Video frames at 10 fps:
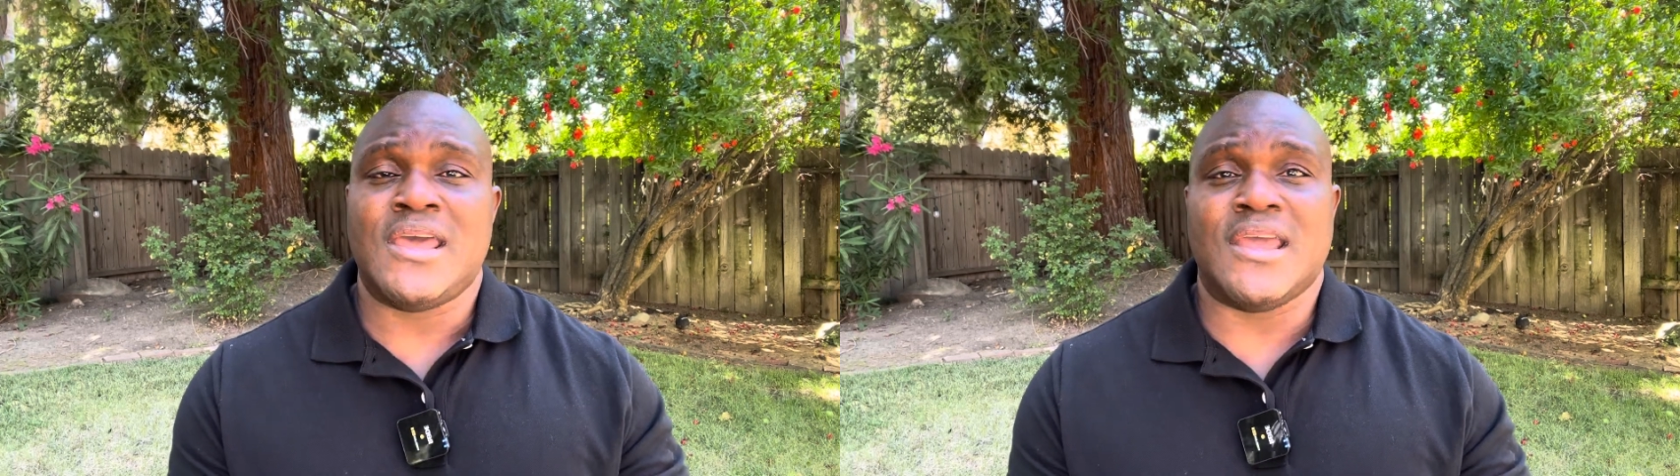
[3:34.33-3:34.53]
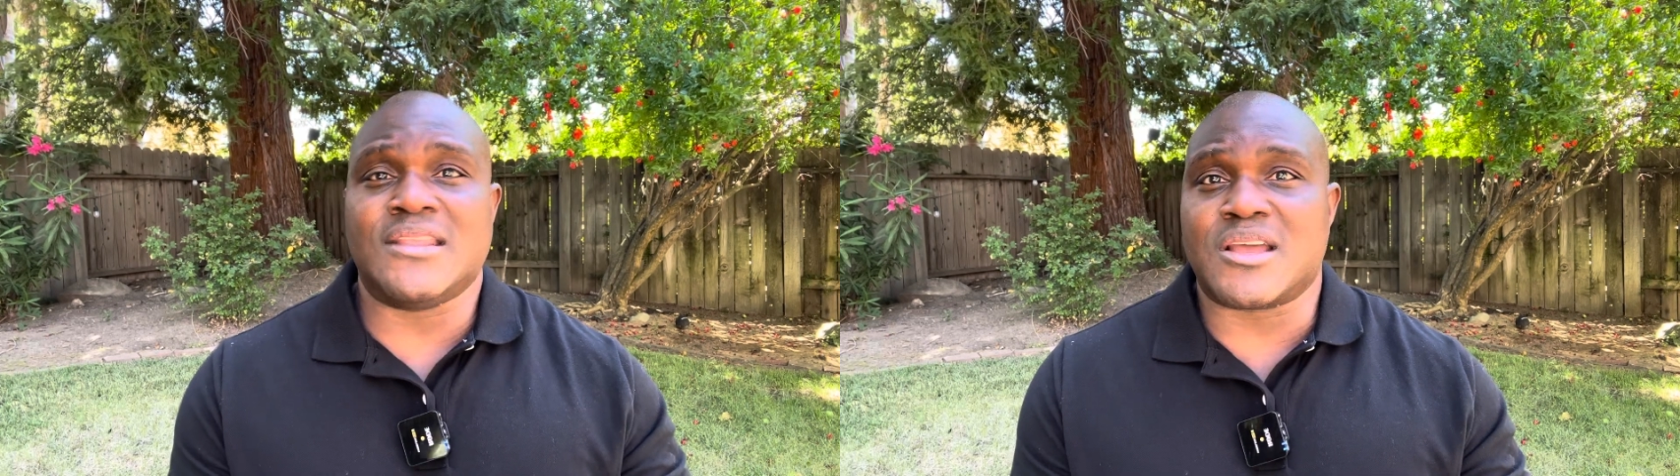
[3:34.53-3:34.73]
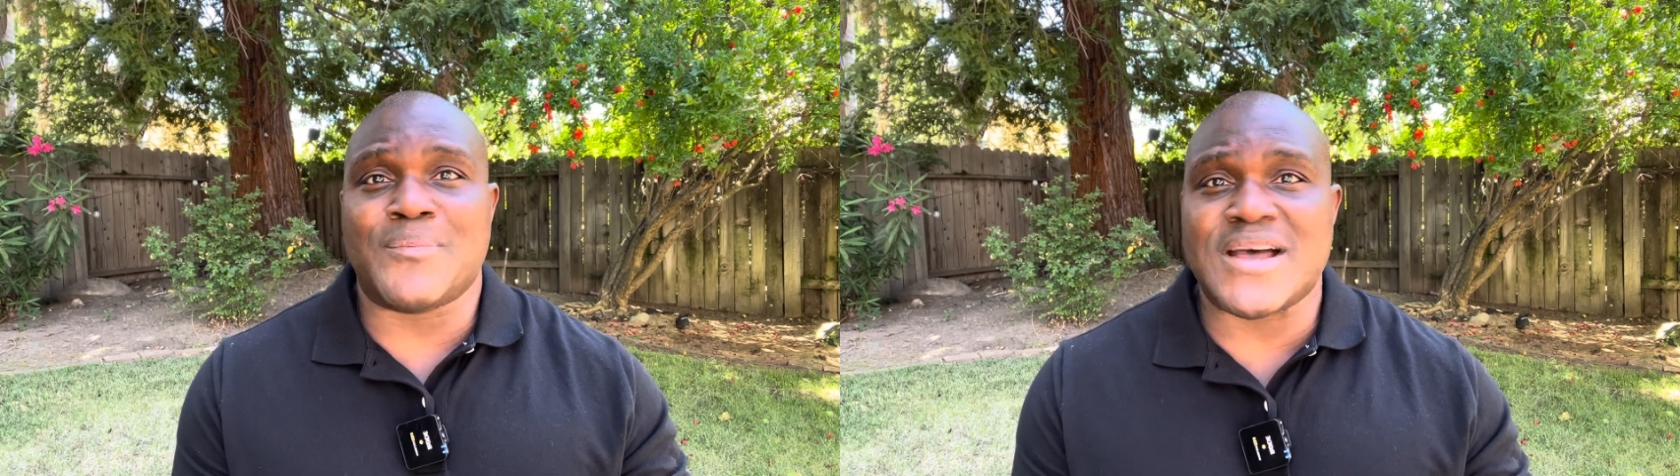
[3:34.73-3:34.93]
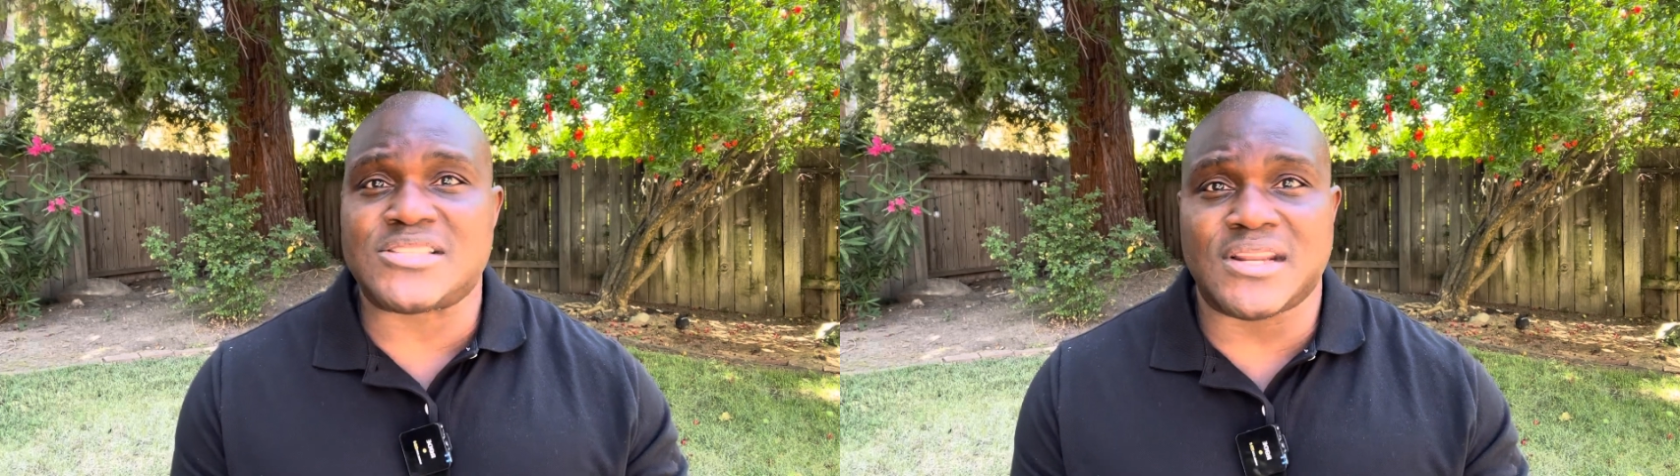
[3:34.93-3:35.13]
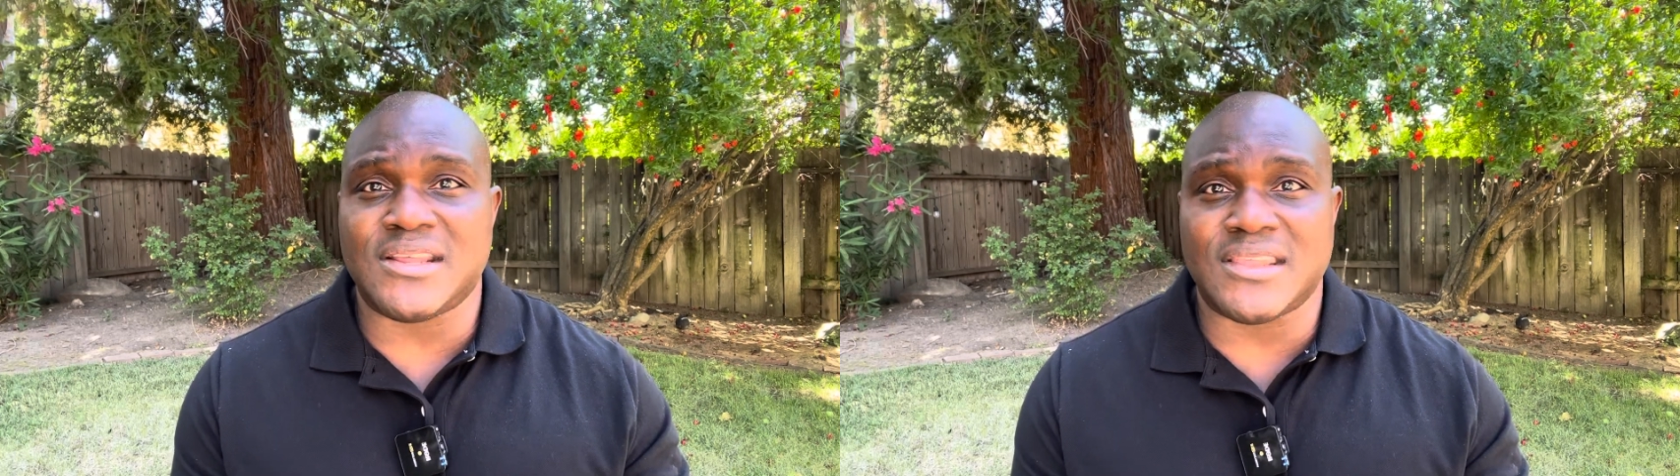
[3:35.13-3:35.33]
in the
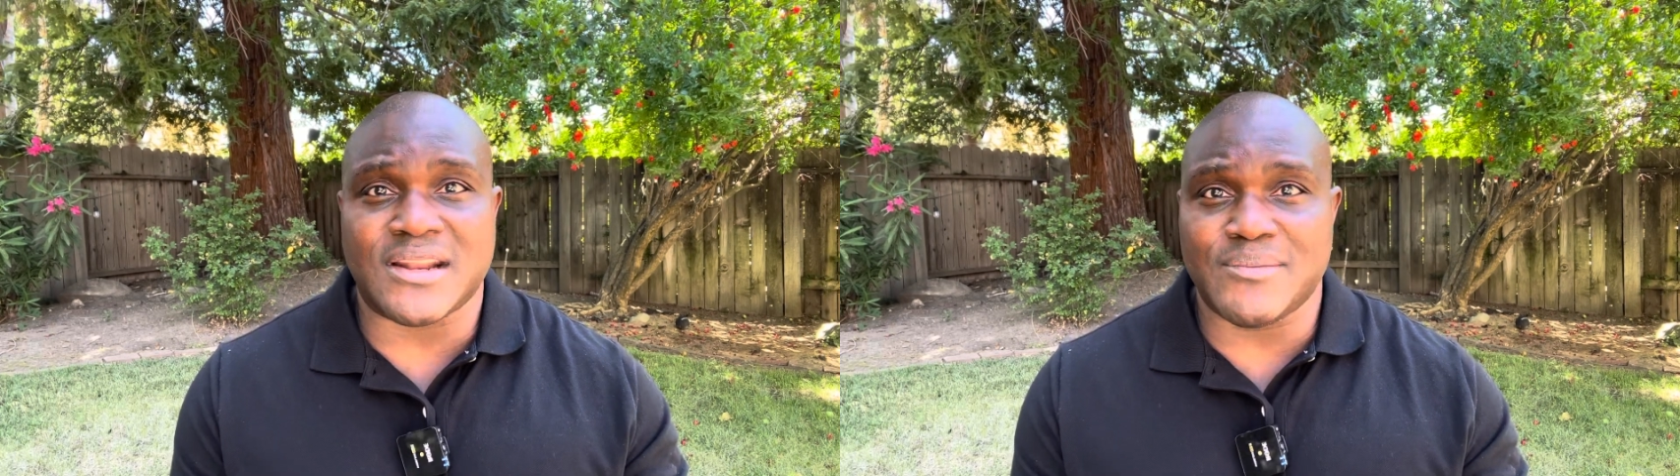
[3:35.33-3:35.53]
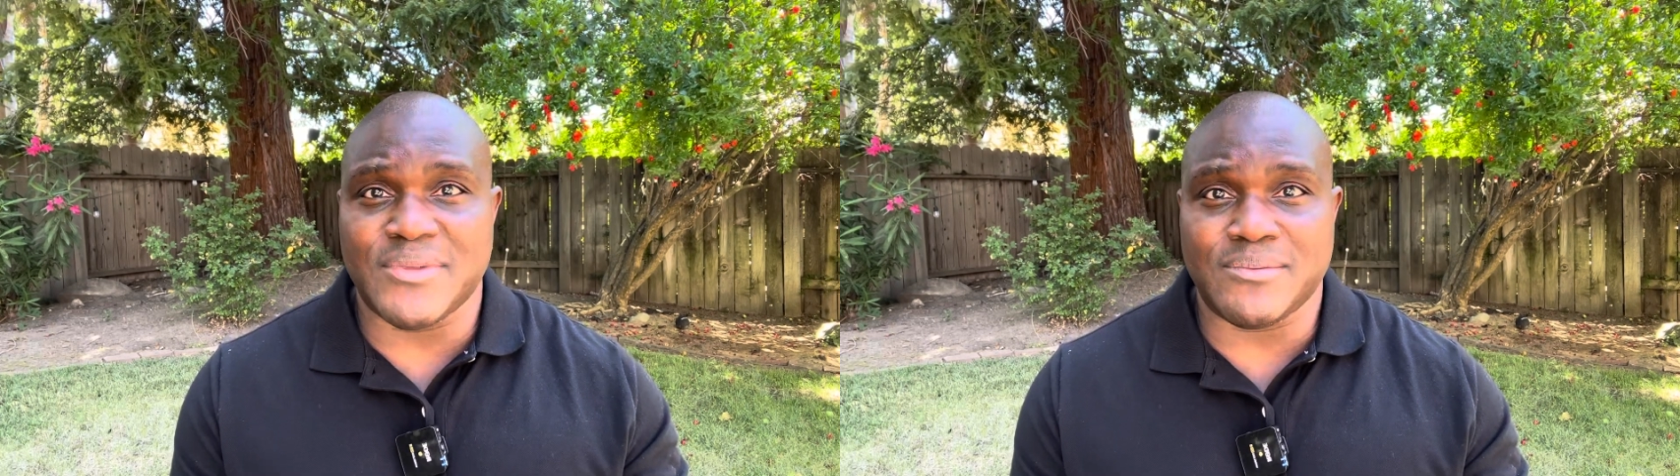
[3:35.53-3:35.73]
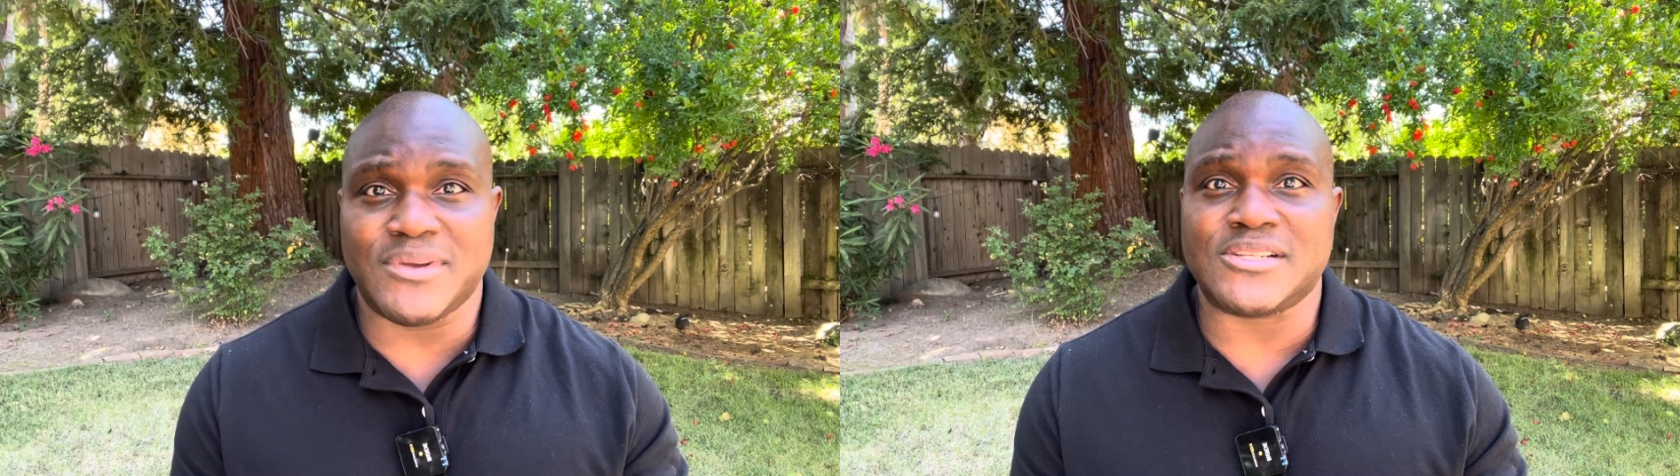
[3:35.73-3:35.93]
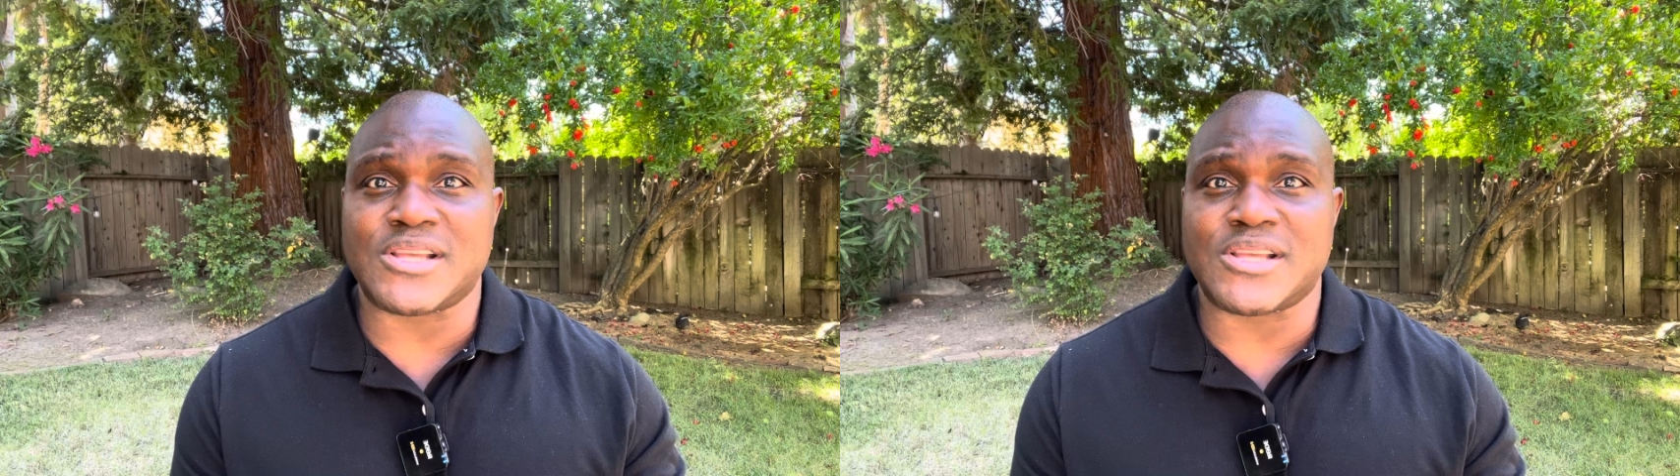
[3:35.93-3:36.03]
capacity that I'm in because